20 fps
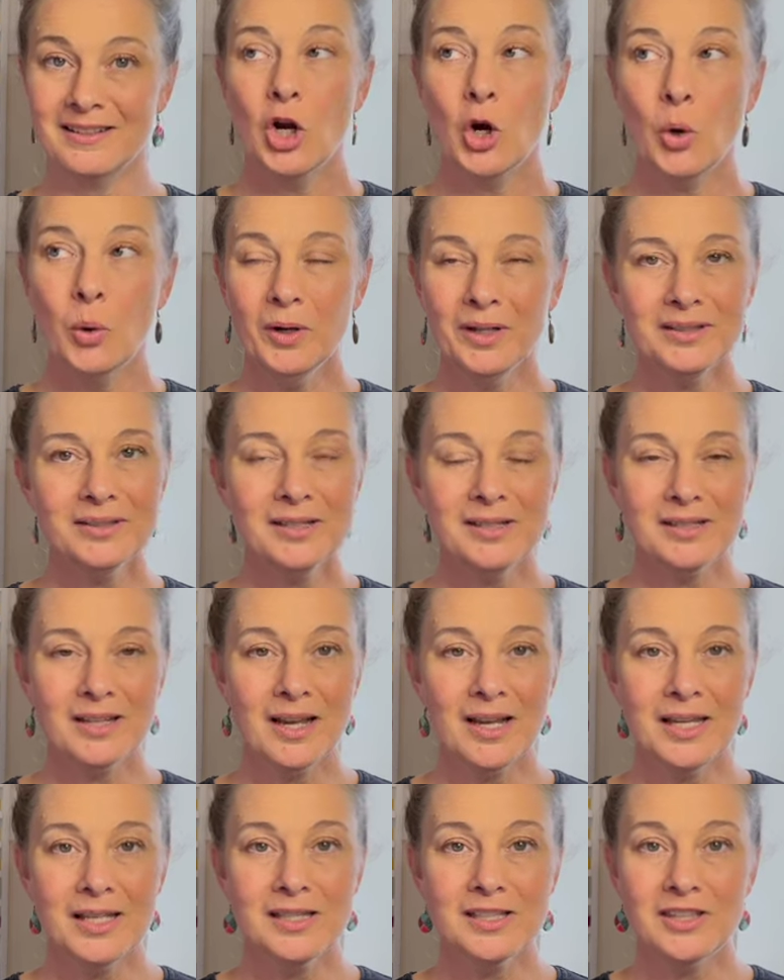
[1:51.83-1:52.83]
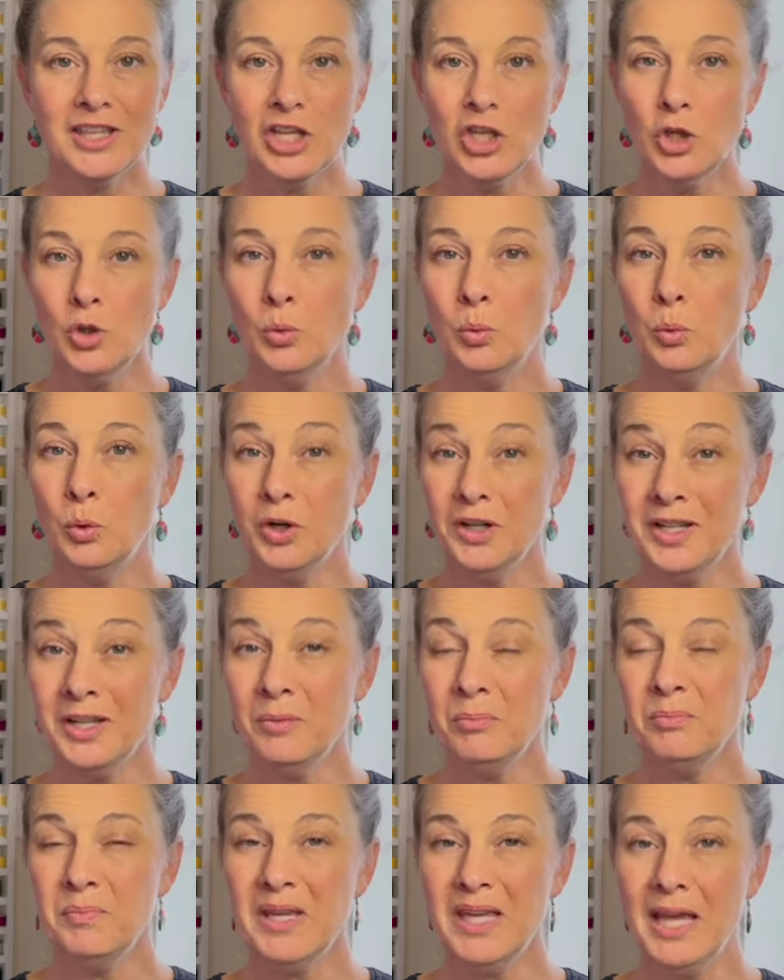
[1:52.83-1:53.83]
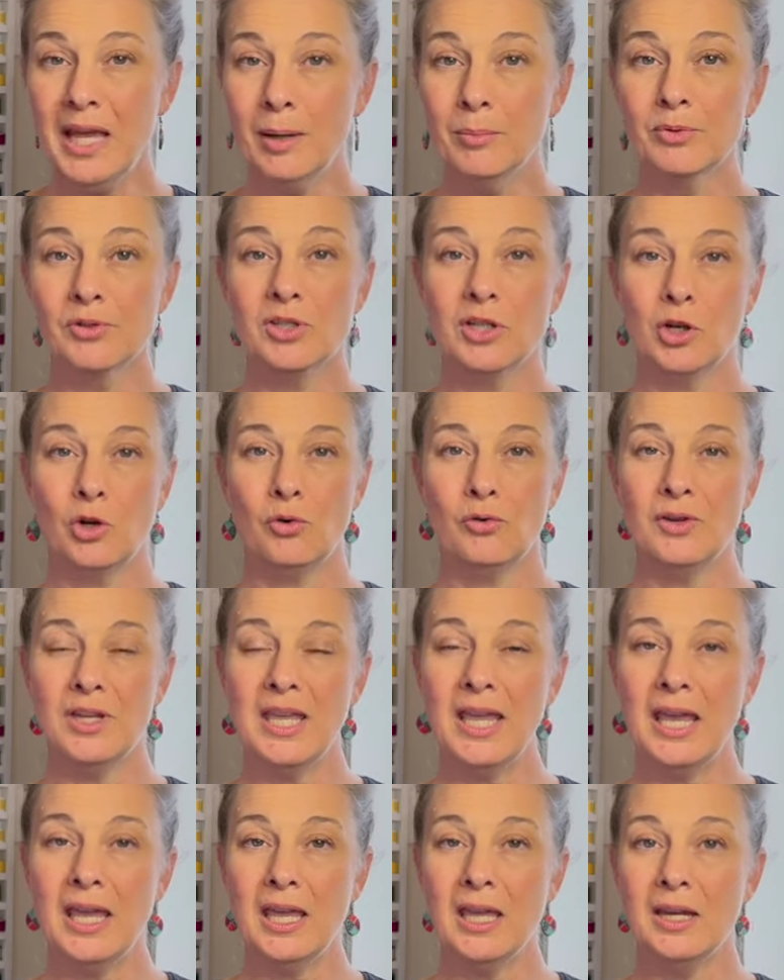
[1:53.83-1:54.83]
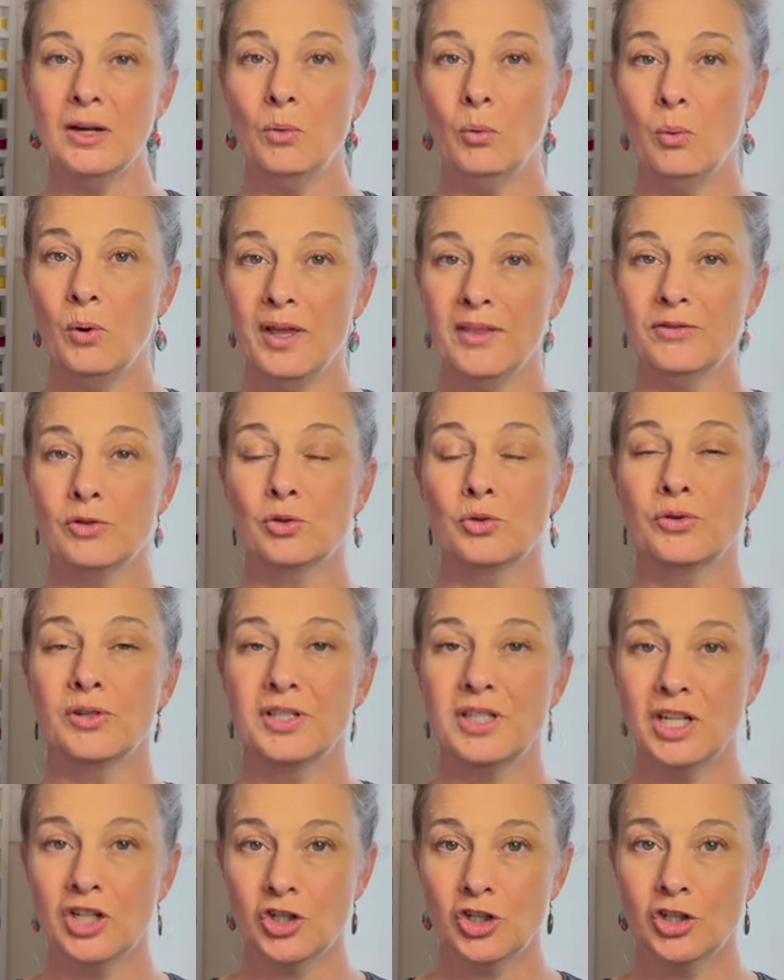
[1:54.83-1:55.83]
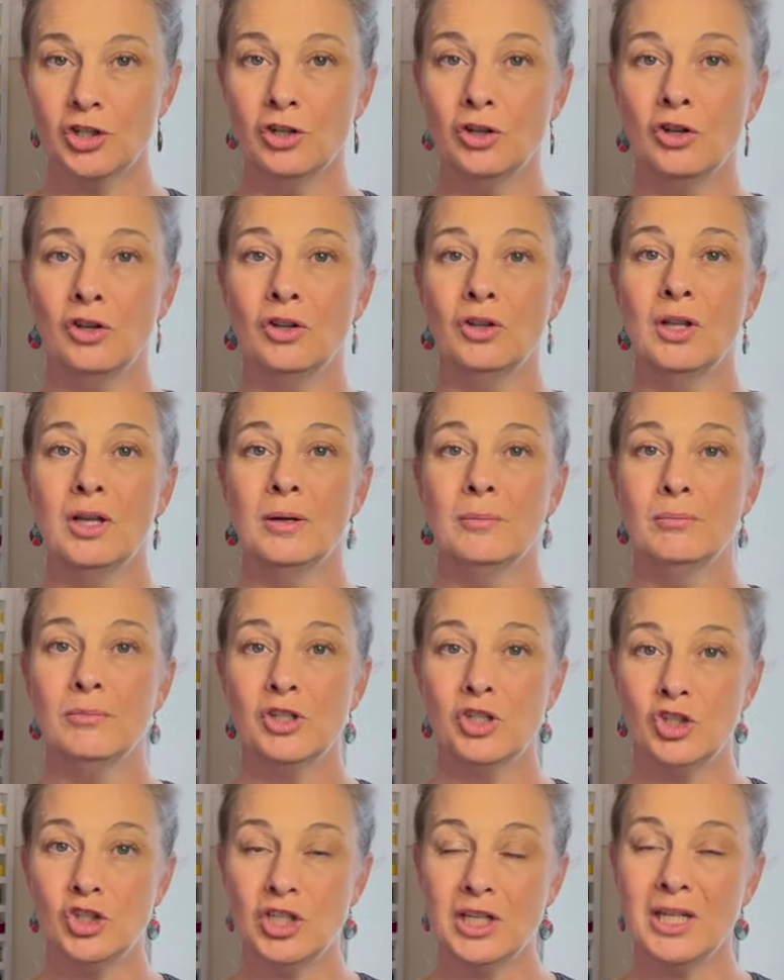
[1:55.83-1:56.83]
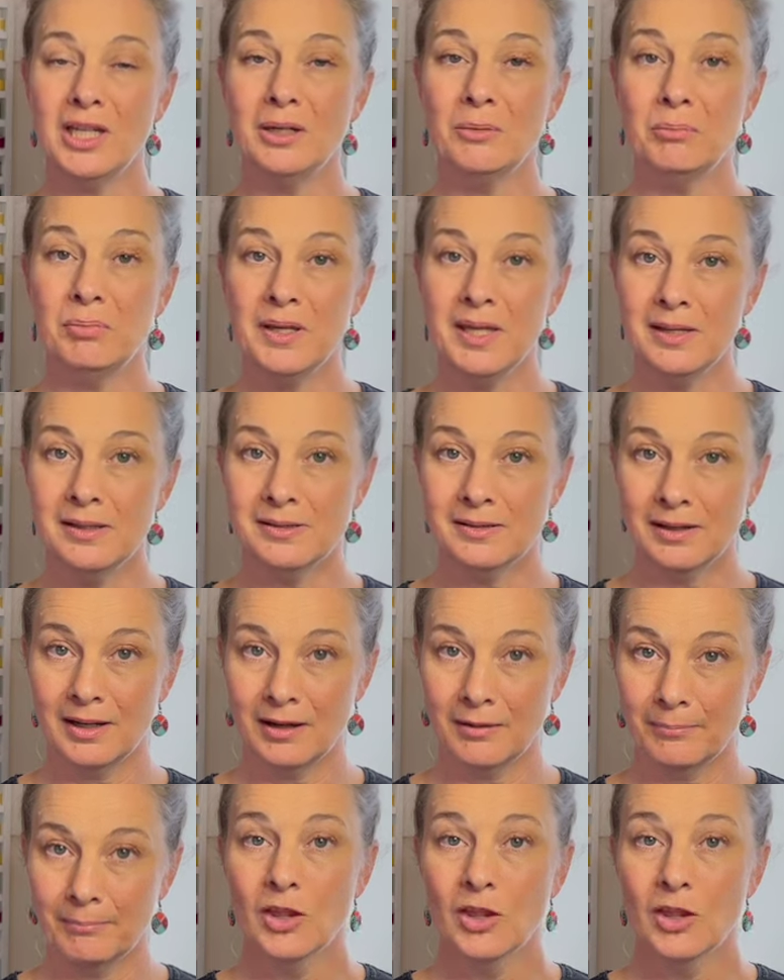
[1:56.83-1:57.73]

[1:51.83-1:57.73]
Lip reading: Quilt designs that you wouldn't be able to create with traditional machine piecing.